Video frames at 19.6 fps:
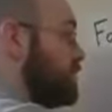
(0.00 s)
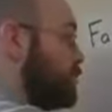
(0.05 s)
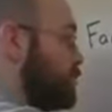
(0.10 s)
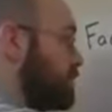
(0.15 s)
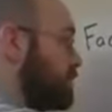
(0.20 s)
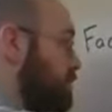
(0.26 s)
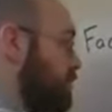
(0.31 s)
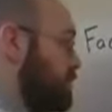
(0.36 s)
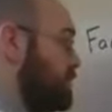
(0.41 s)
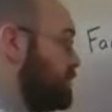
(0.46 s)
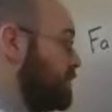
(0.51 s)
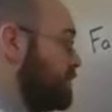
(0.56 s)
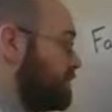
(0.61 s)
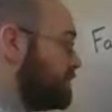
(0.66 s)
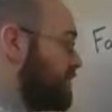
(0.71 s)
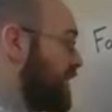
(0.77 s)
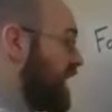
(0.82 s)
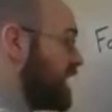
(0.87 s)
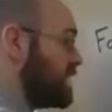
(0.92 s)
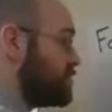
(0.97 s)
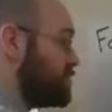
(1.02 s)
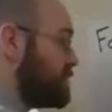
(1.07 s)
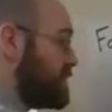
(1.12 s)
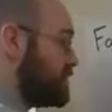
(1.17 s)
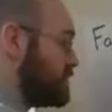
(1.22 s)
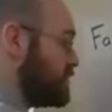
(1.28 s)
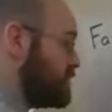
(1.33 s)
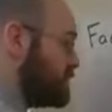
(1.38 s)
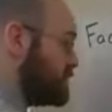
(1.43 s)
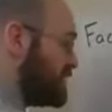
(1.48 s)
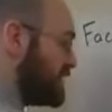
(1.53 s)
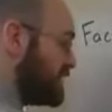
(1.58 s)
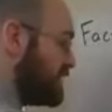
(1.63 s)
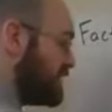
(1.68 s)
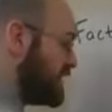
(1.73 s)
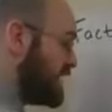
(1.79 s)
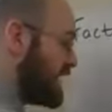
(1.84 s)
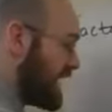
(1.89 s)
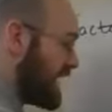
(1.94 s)
we're going to factor it using
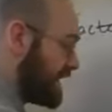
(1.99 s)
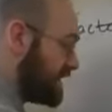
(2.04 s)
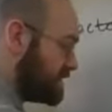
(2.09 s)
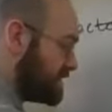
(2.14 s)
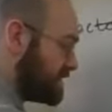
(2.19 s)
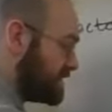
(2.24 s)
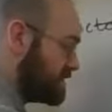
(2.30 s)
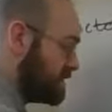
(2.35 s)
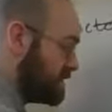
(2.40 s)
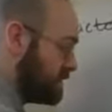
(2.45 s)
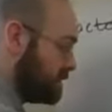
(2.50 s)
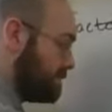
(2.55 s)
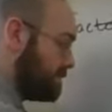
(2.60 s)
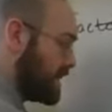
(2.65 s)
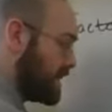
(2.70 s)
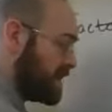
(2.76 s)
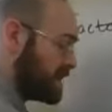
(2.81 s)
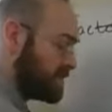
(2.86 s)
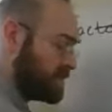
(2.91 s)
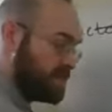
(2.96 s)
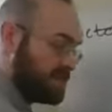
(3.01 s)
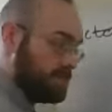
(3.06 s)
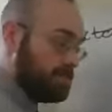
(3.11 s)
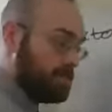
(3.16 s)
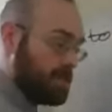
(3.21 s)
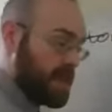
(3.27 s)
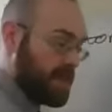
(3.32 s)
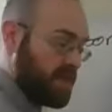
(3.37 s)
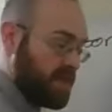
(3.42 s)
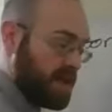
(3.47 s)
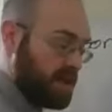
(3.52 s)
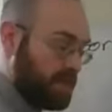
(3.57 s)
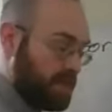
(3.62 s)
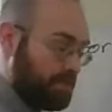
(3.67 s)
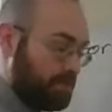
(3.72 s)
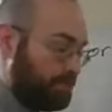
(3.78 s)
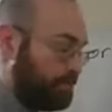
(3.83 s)
the x box method.